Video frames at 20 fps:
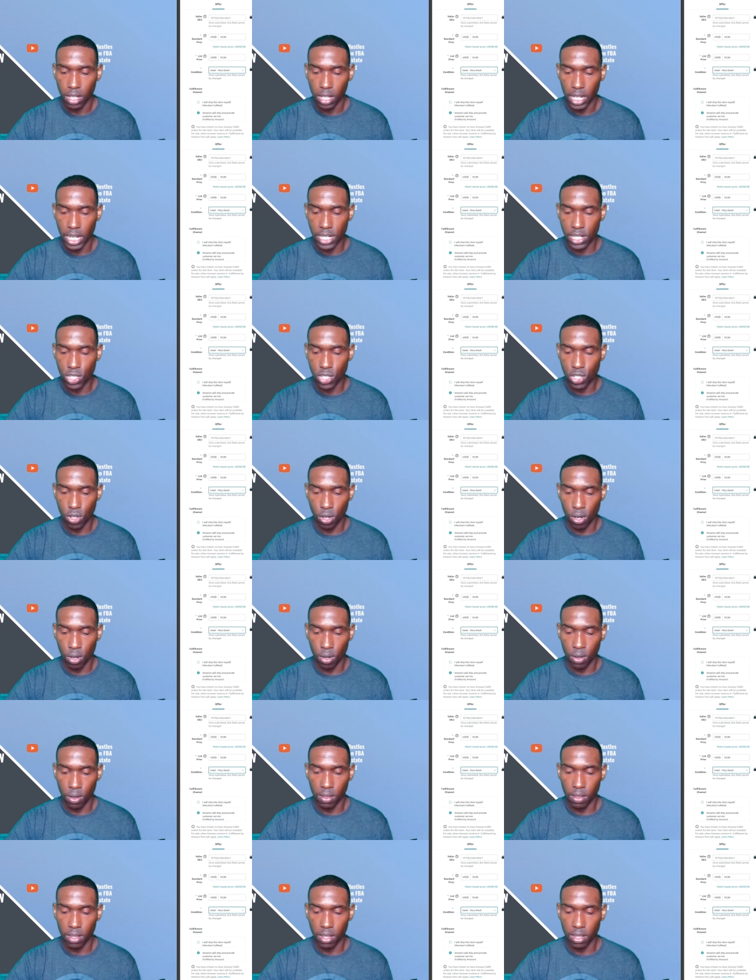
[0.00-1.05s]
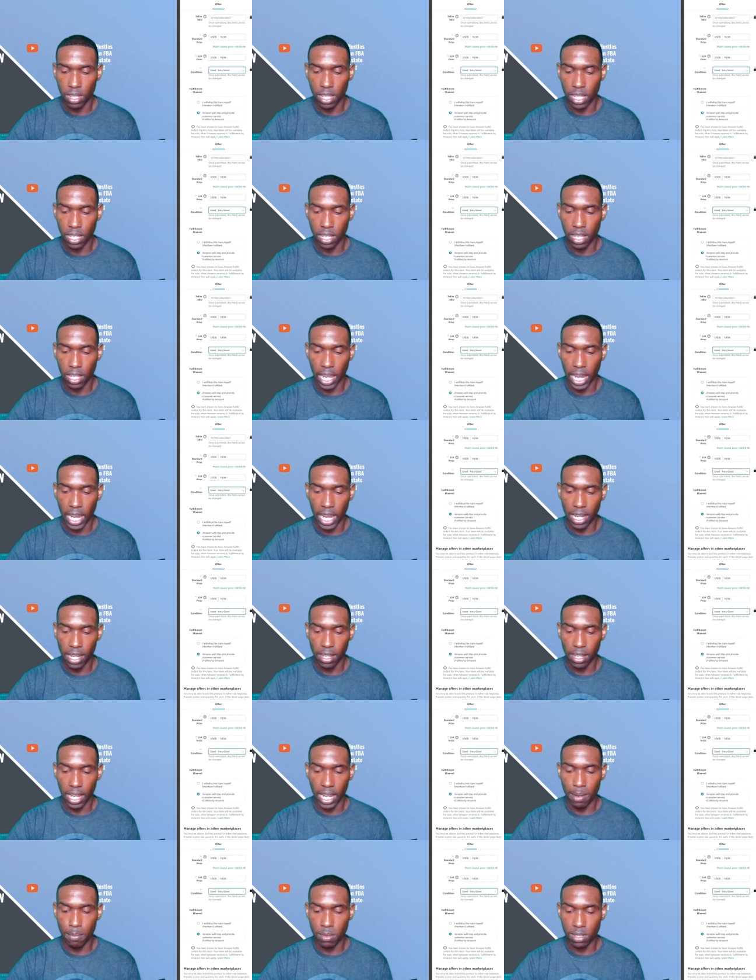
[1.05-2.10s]
Ensure that
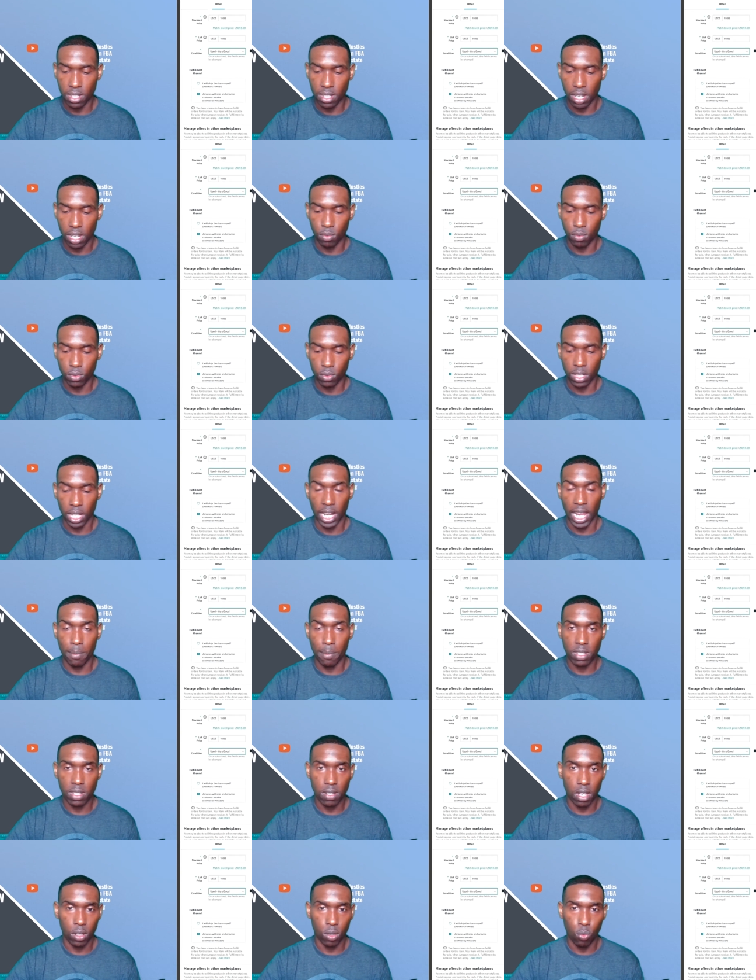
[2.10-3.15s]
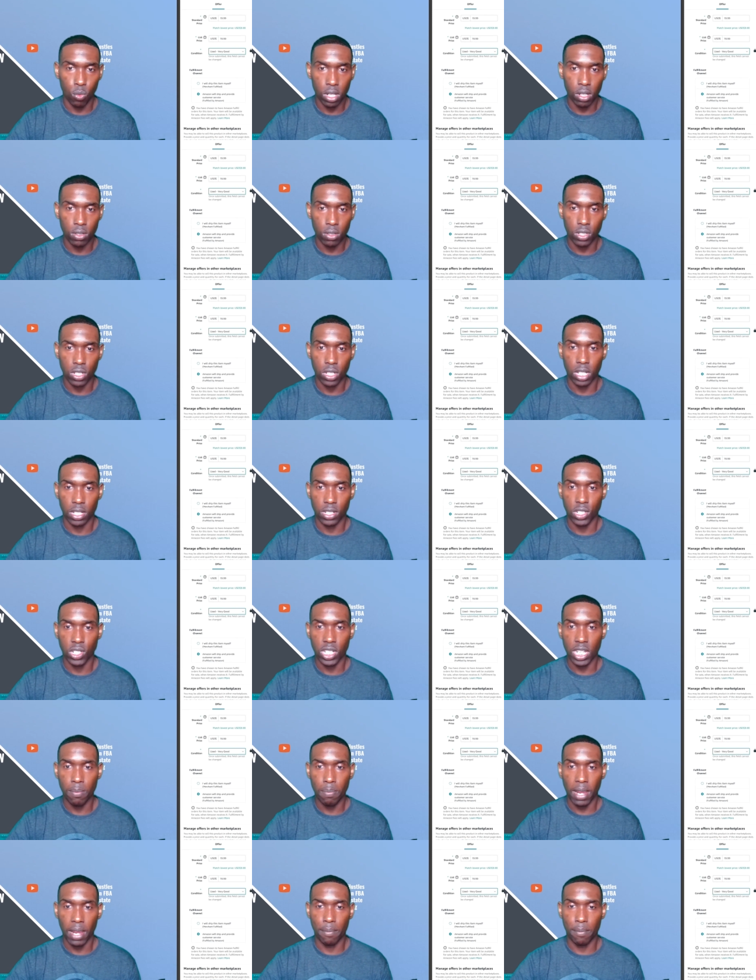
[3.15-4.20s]
Amazon will
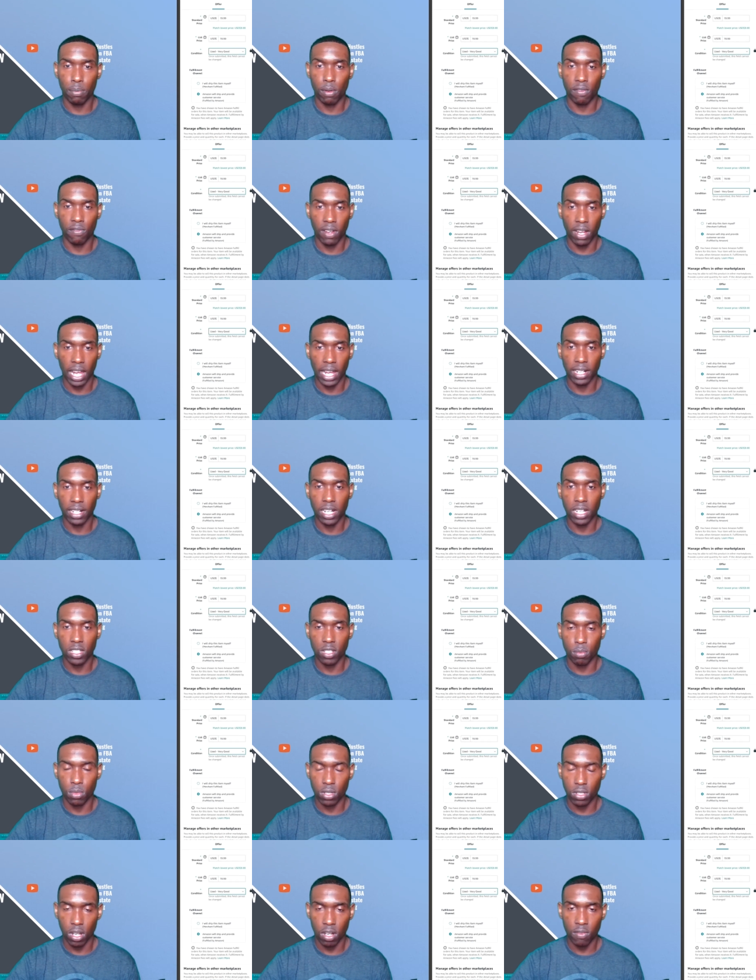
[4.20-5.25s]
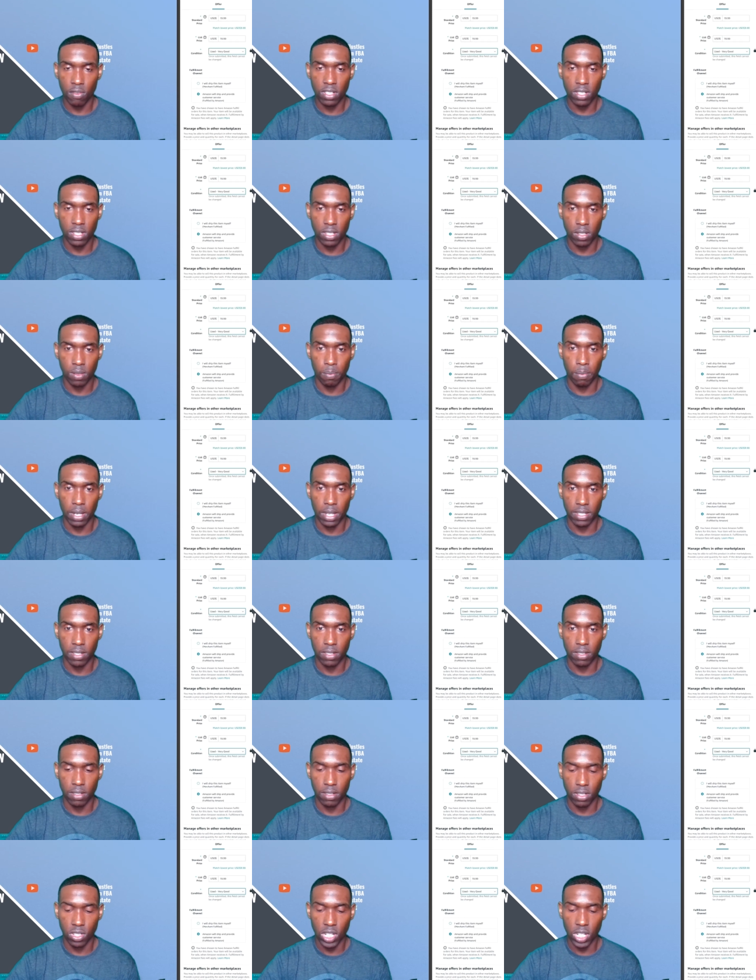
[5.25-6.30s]
ship and provide customer services
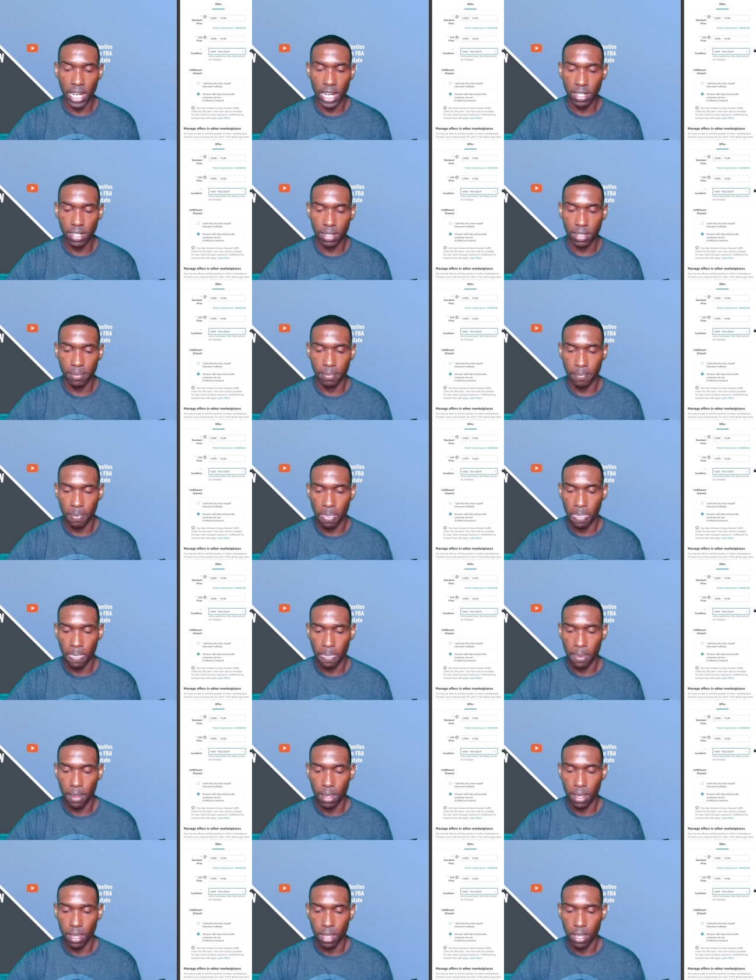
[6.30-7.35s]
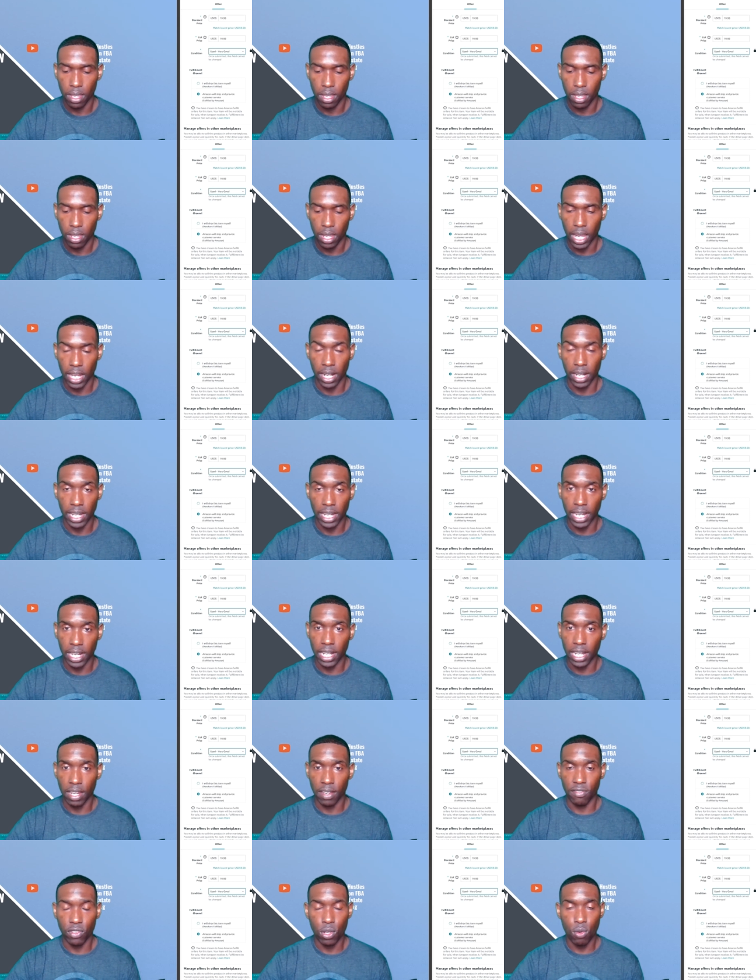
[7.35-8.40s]
is checked. And again,
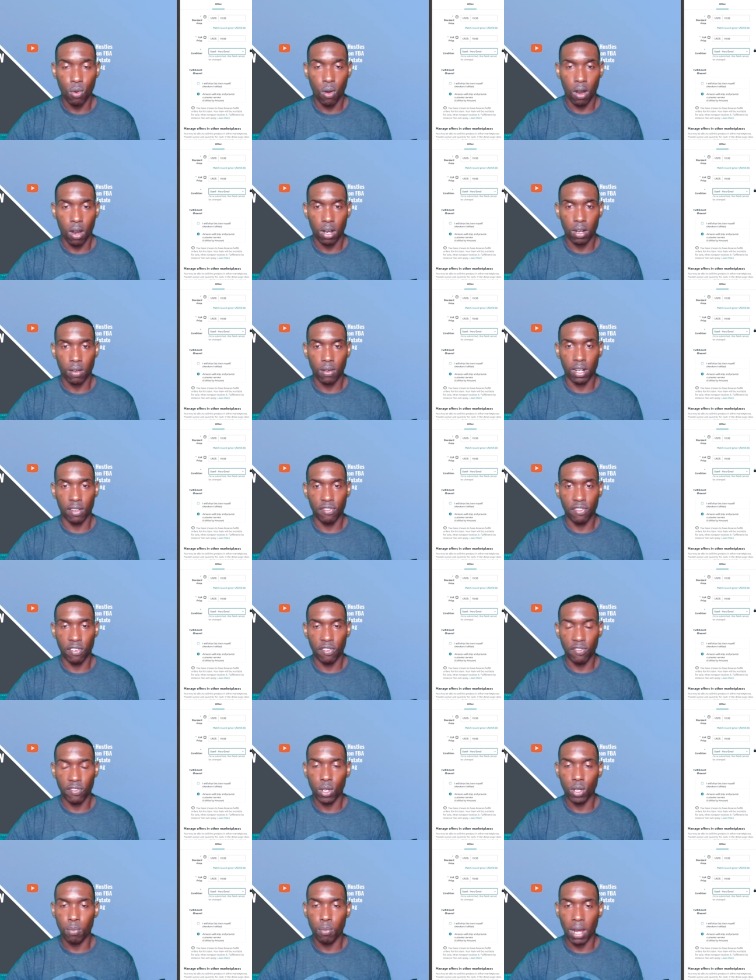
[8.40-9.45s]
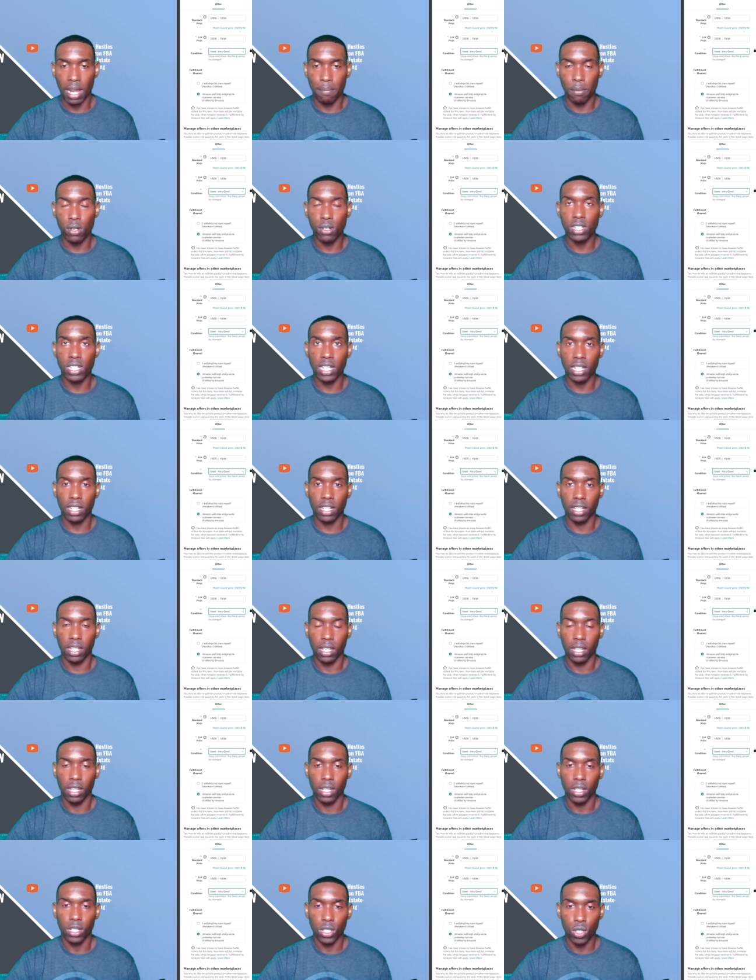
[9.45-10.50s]
if you are fulfilled by merchant,
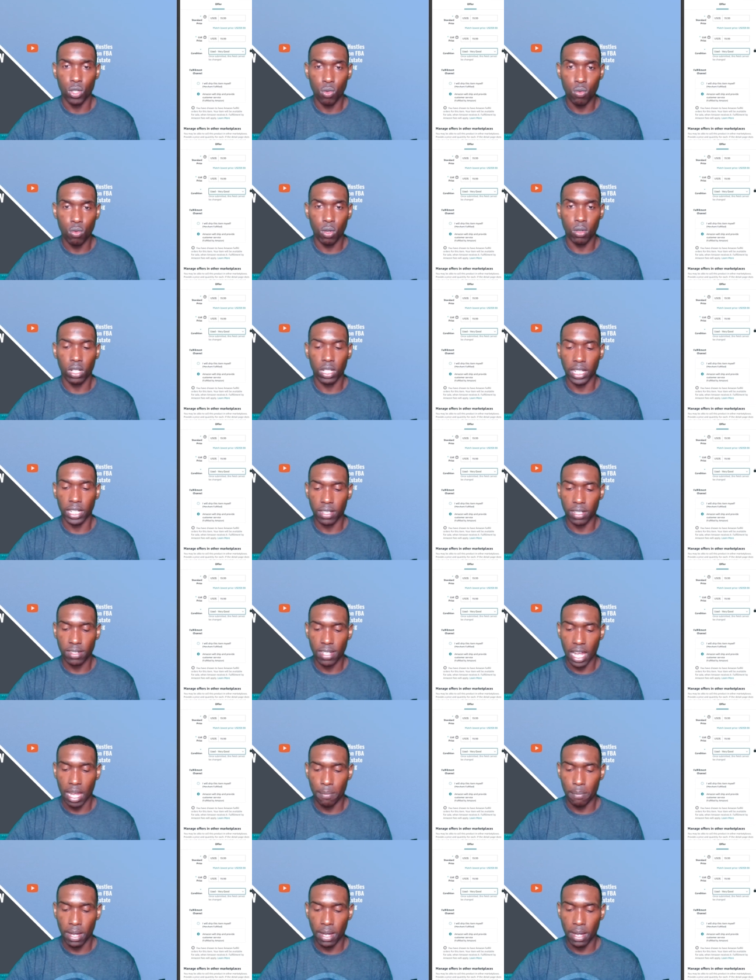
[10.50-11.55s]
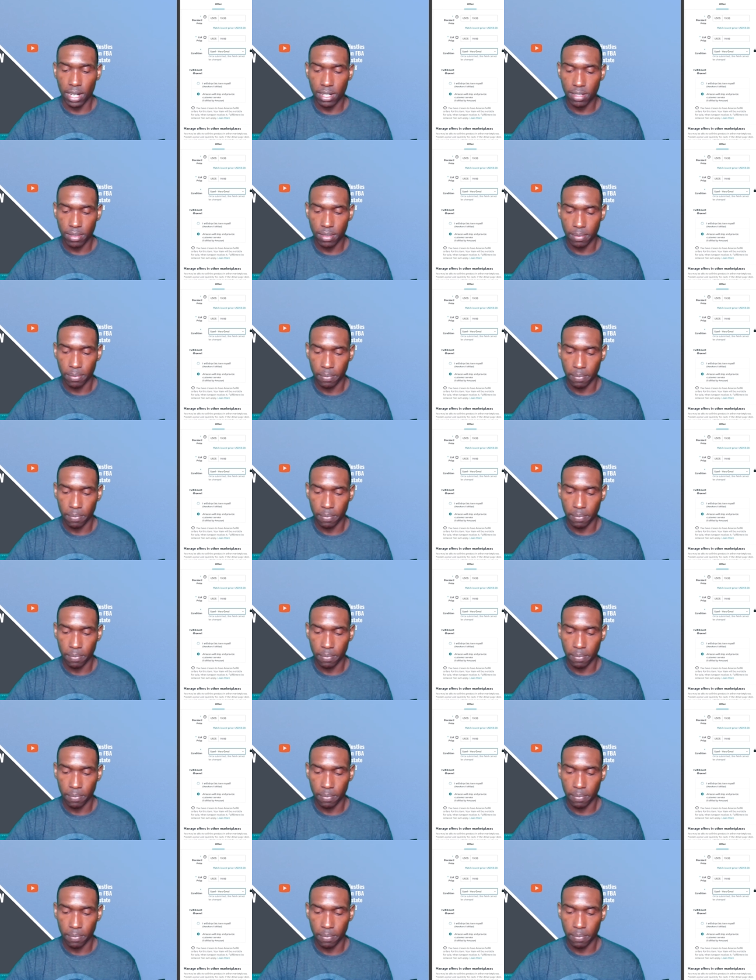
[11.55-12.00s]
you will click the top box.